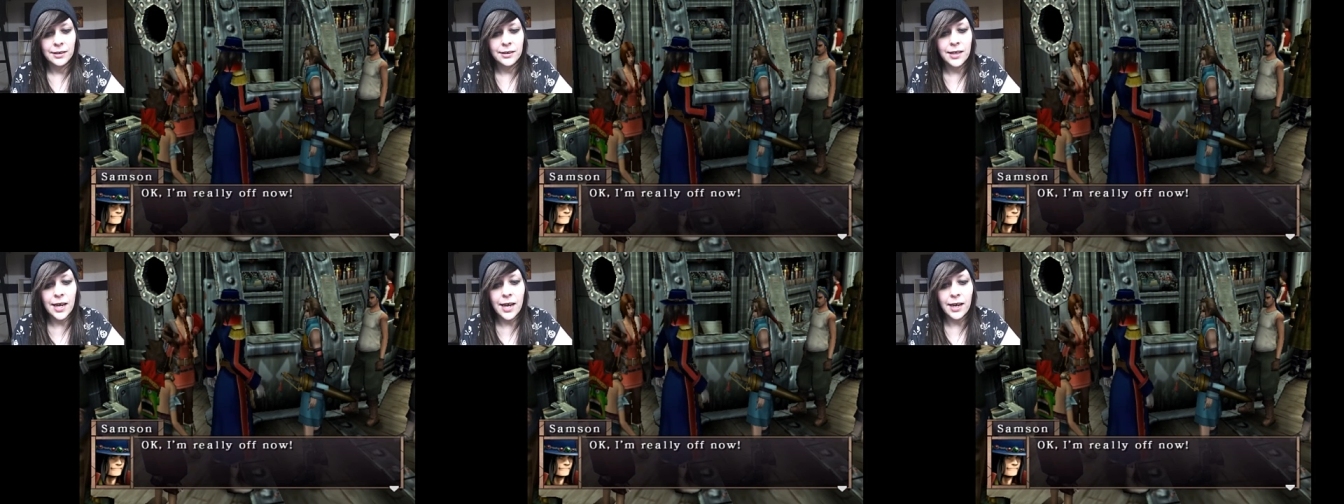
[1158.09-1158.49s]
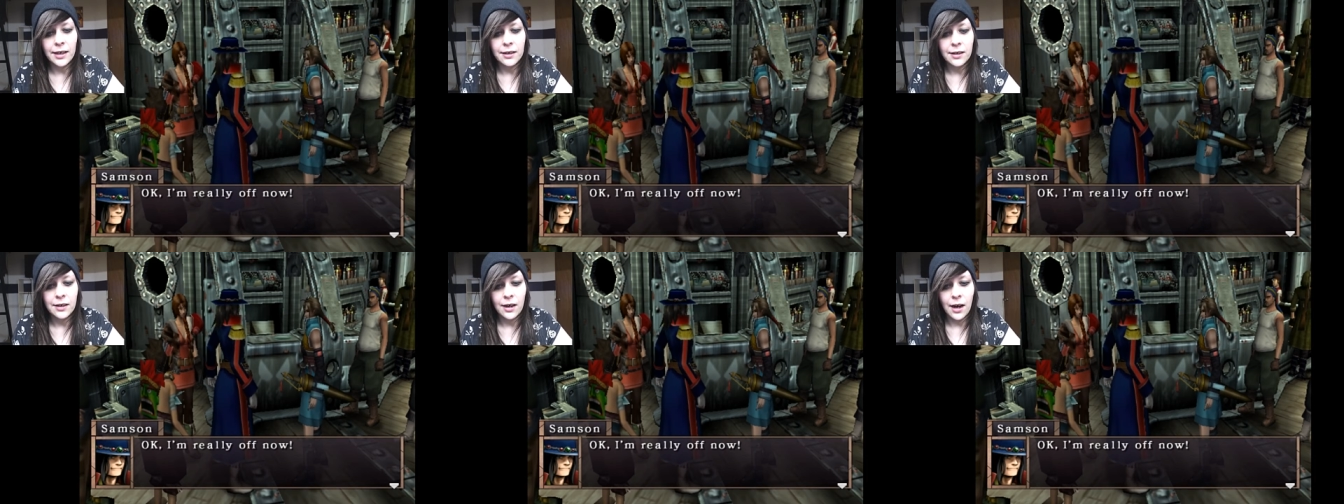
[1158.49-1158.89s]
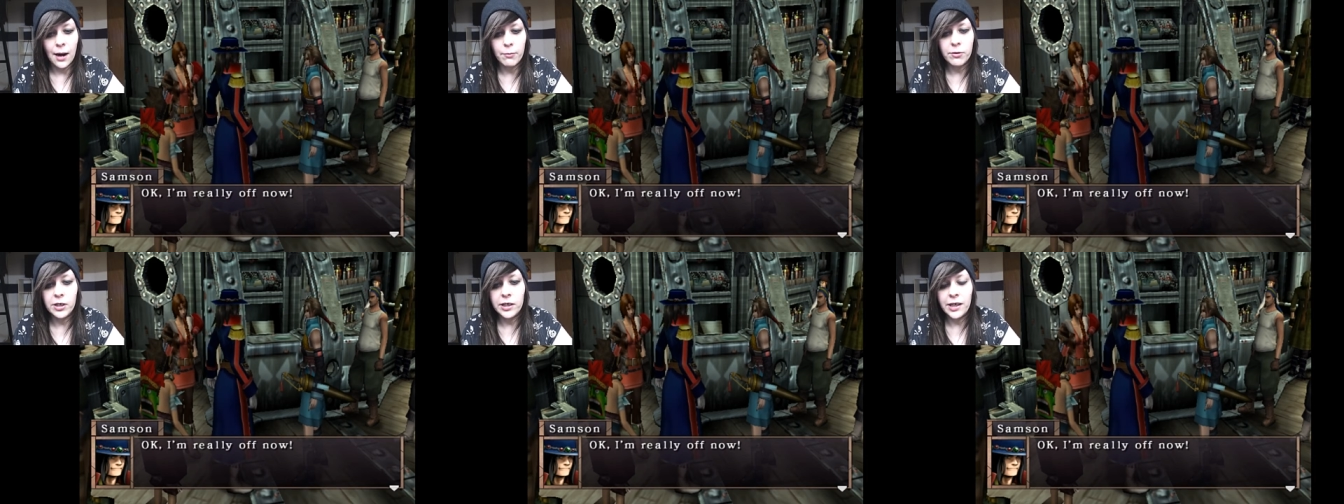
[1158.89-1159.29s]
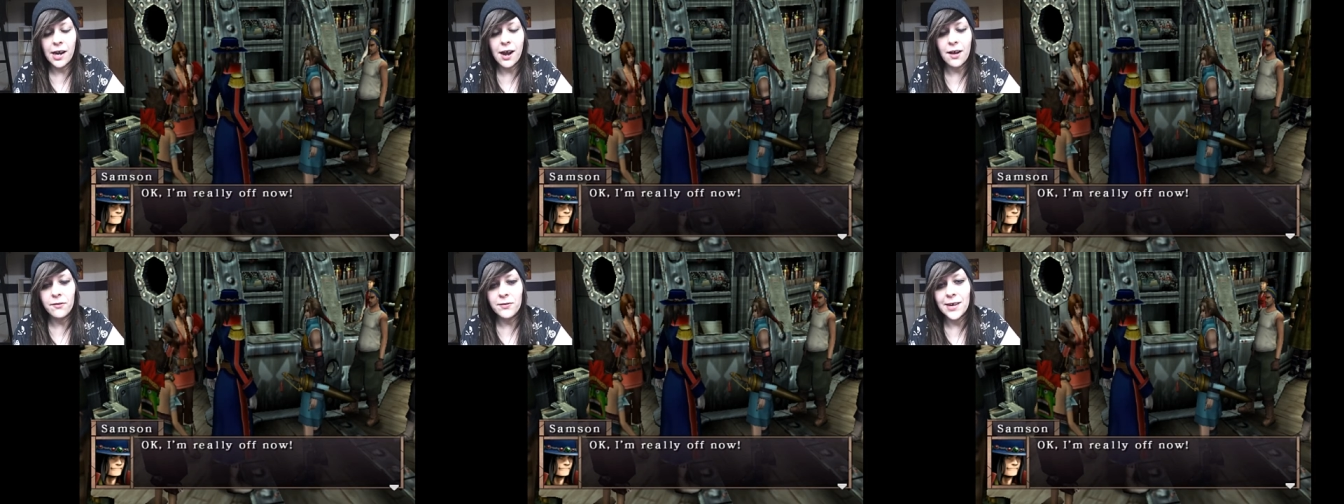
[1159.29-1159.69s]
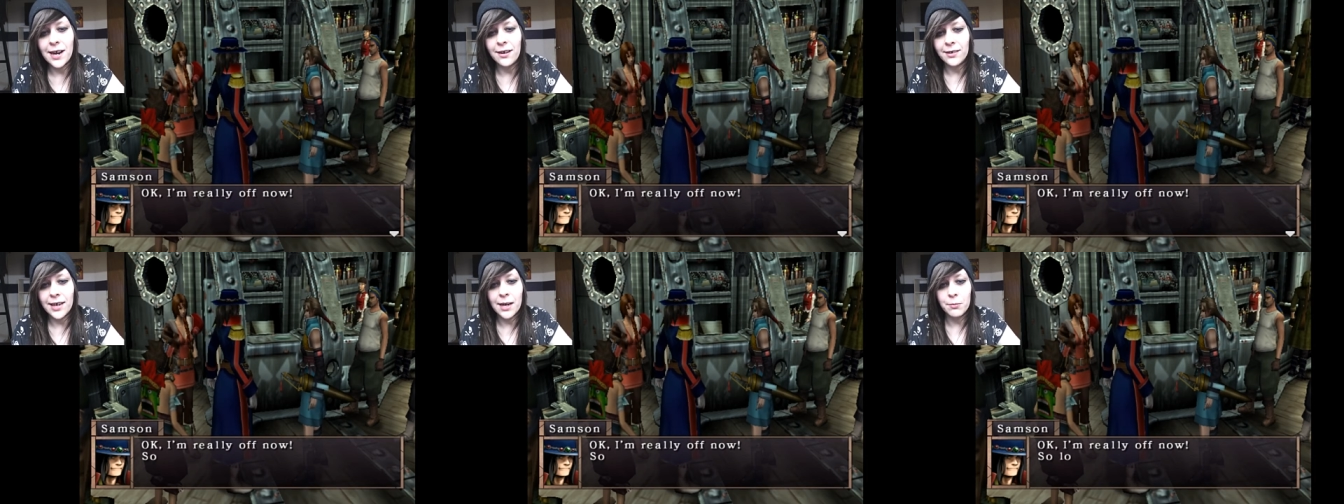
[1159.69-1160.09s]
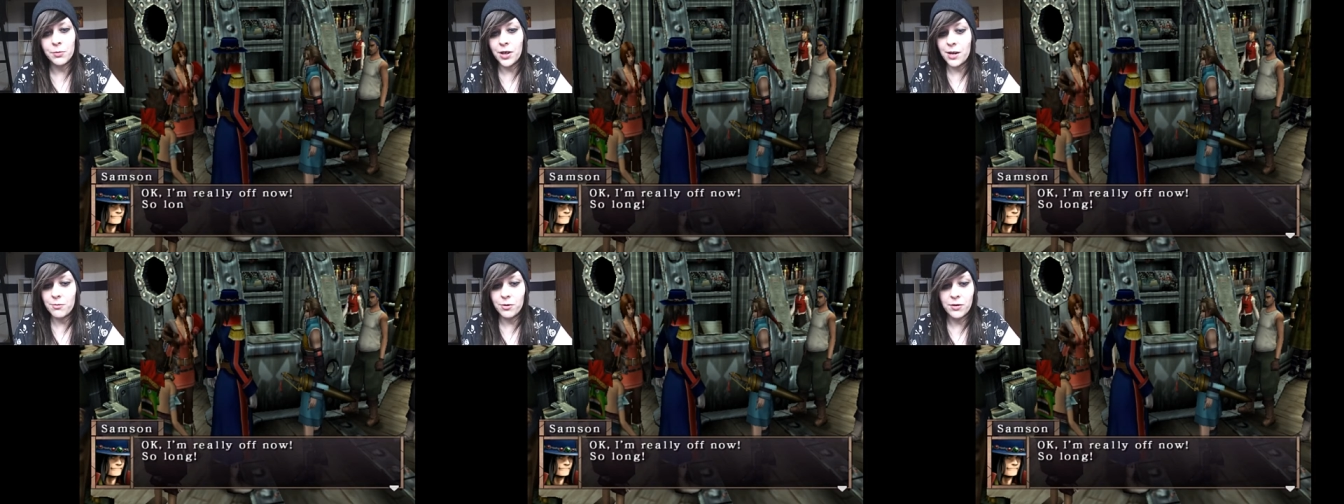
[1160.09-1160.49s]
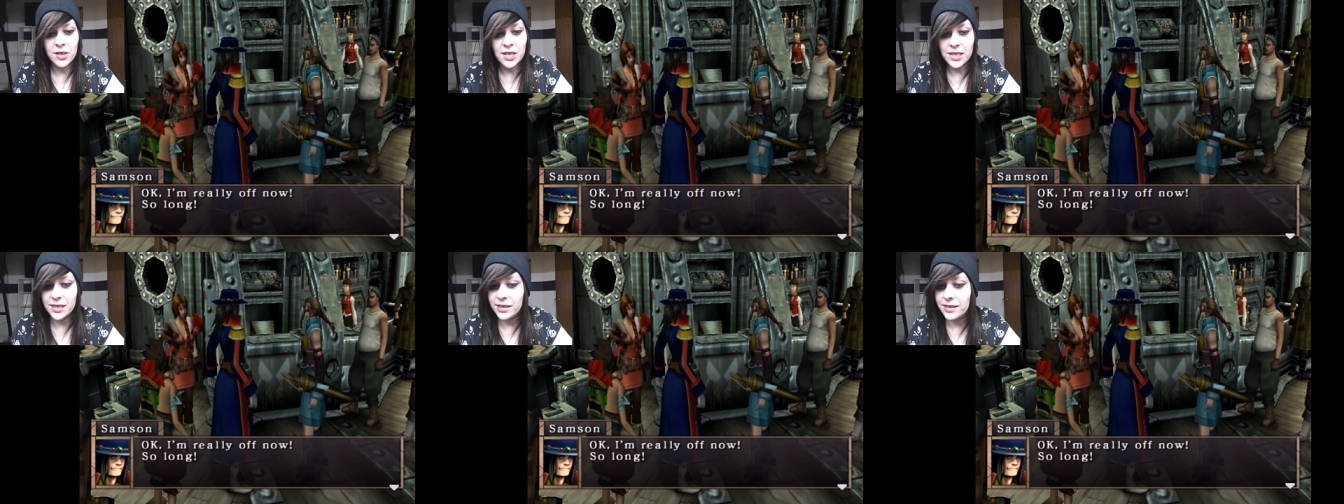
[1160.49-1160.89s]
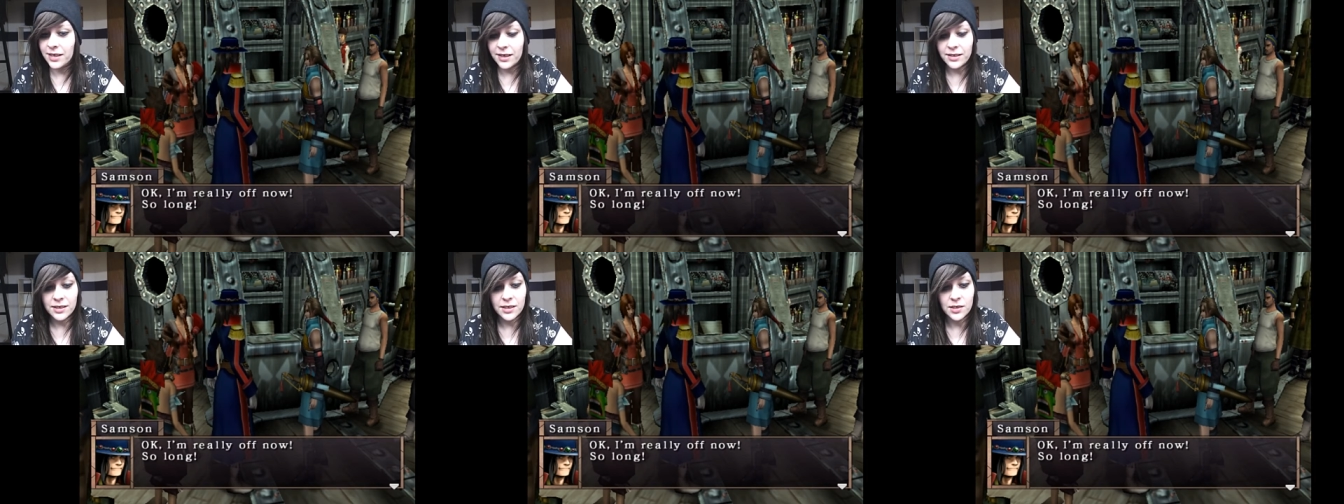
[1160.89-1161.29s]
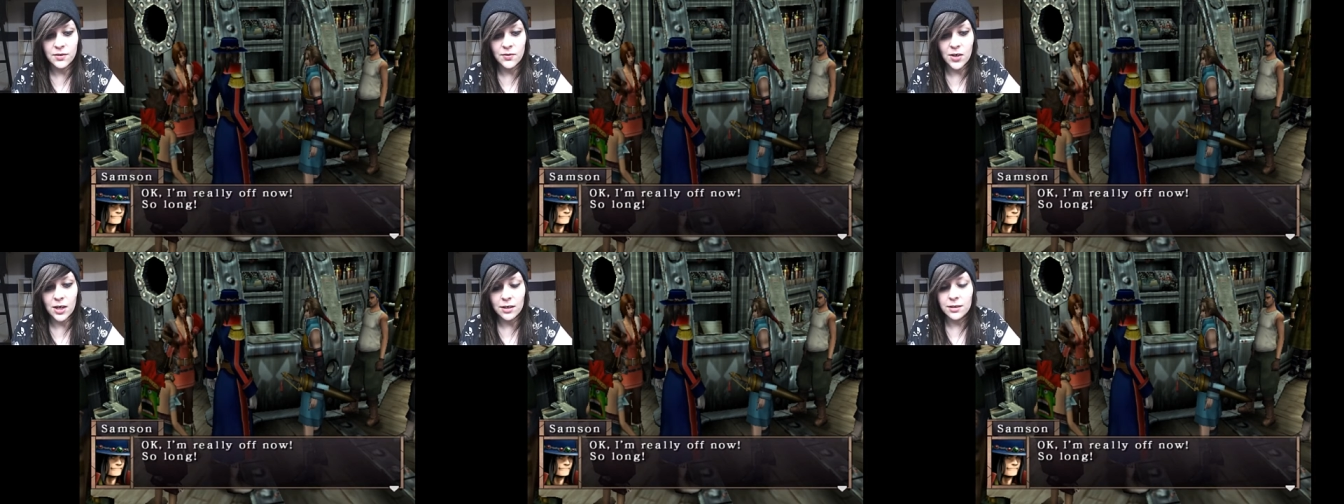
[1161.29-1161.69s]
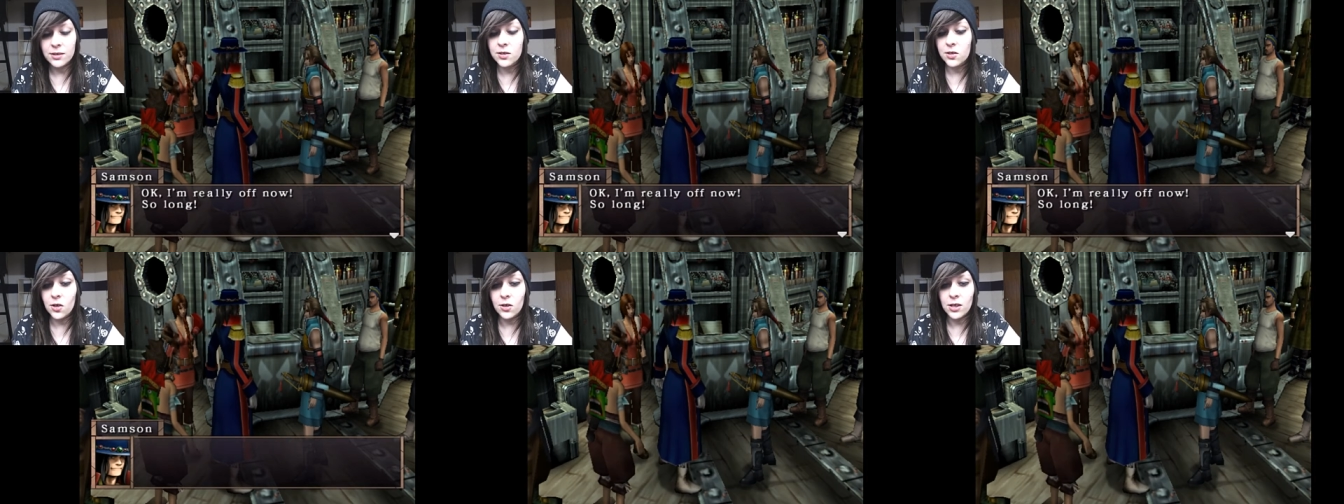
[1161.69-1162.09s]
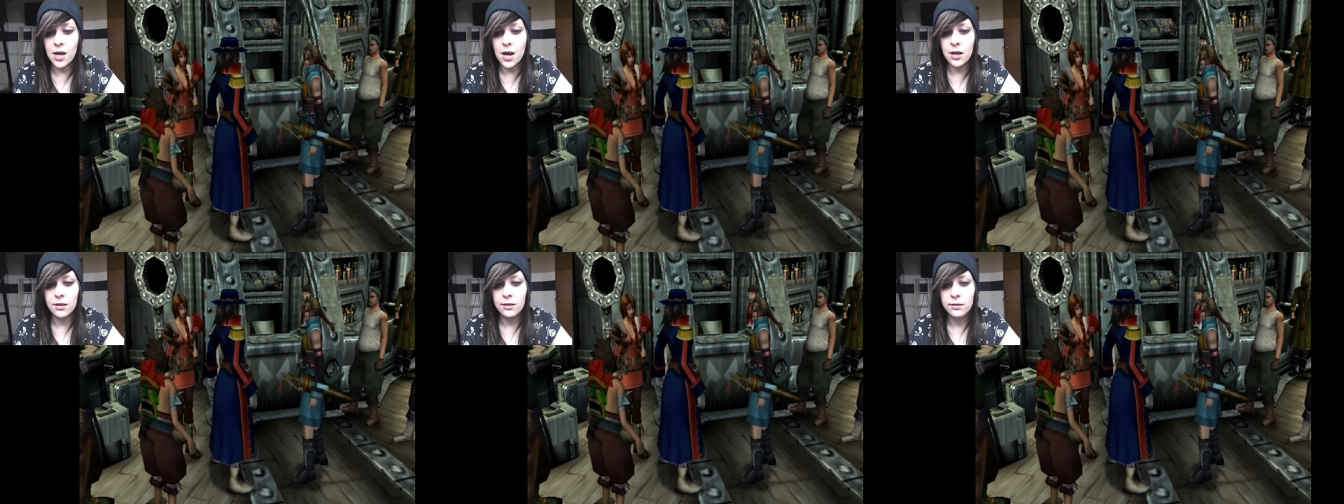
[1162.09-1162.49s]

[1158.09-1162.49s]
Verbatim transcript: Okay, I'm really off now. Can't blame you. He is sexy as fuck. So long.